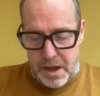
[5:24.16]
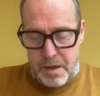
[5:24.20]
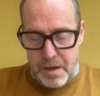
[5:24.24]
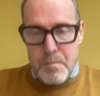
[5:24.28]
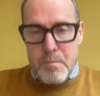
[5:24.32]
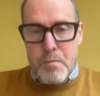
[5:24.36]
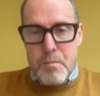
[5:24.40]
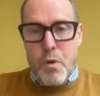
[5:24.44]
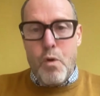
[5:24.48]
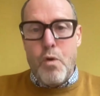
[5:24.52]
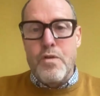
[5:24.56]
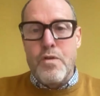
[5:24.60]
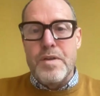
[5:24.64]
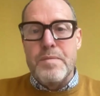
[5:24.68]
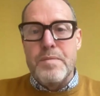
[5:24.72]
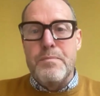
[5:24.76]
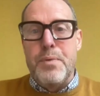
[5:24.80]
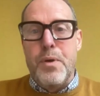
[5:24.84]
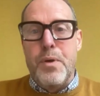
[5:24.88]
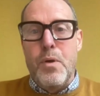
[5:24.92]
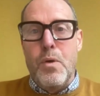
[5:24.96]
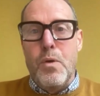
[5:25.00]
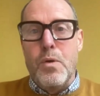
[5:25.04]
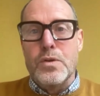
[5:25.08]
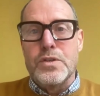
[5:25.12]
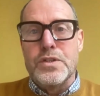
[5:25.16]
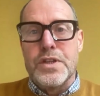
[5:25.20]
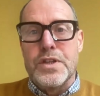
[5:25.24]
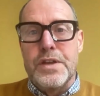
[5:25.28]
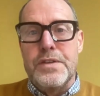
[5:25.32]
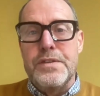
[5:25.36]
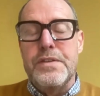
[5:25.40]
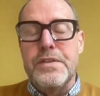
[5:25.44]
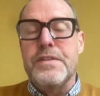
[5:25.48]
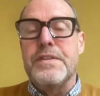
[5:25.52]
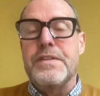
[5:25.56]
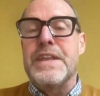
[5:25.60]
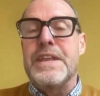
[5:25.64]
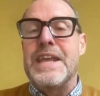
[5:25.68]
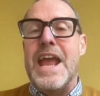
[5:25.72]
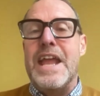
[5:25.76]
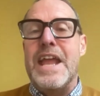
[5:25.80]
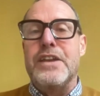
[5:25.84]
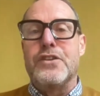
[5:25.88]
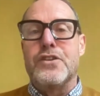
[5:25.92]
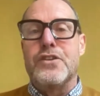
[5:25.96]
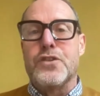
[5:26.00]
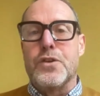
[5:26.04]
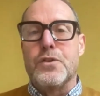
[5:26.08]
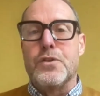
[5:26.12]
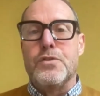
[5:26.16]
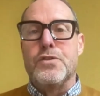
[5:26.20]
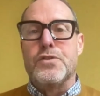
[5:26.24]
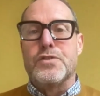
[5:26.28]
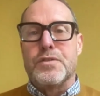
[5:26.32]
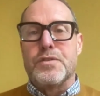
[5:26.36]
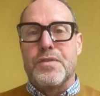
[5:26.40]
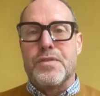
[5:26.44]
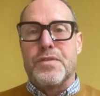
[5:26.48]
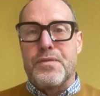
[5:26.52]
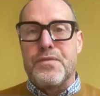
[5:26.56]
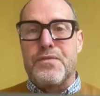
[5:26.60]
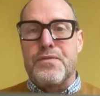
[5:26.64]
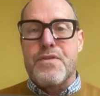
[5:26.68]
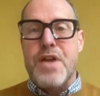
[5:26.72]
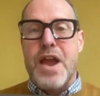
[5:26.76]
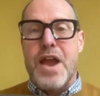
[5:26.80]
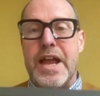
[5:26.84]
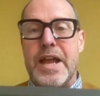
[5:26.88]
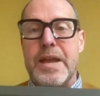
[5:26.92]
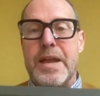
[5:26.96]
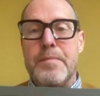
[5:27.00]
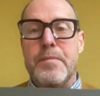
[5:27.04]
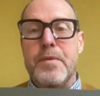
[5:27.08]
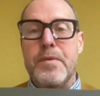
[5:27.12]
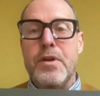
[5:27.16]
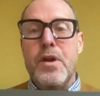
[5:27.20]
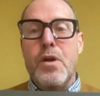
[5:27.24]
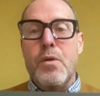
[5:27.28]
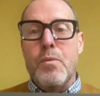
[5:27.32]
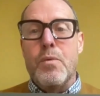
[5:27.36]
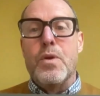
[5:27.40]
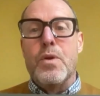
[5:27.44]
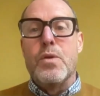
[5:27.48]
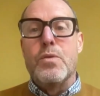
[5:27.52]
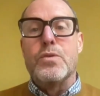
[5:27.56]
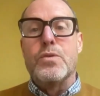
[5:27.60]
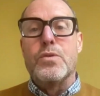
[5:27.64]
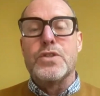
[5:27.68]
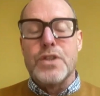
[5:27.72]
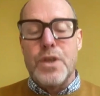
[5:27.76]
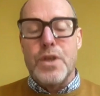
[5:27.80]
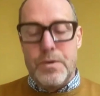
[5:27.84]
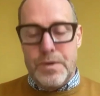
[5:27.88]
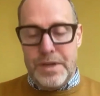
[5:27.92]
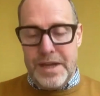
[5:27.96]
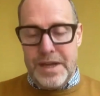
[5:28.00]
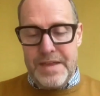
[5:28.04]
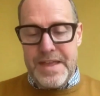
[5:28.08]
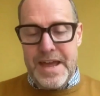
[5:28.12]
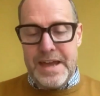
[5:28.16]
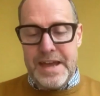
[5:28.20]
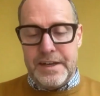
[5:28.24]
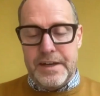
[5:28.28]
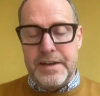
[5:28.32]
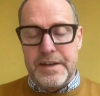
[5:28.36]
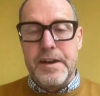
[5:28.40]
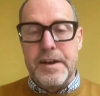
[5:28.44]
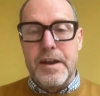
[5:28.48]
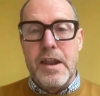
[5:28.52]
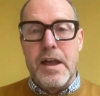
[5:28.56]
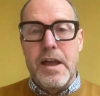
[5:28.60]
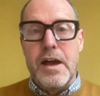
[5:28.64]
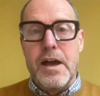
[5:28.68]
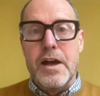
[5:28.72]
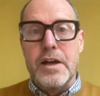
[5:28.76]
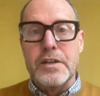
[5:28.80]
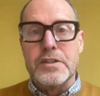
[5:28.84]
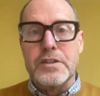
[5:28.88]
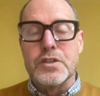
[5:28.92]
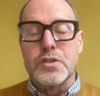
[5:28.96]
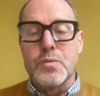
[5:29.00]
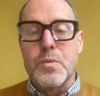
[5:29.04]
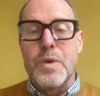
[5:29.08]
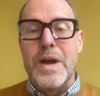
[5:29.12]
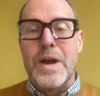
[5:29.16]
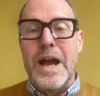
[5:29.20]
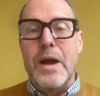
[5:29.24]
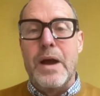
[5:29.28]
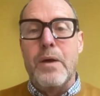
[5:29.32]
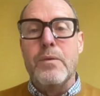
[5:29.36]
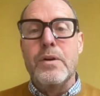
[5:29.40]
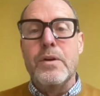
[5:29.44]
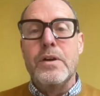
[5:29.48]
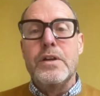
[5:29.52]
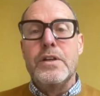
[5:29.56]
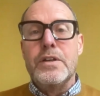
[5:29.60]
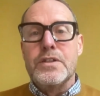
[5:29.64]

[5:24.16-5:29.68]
More important, the end user of the frame will also get that an alert as well,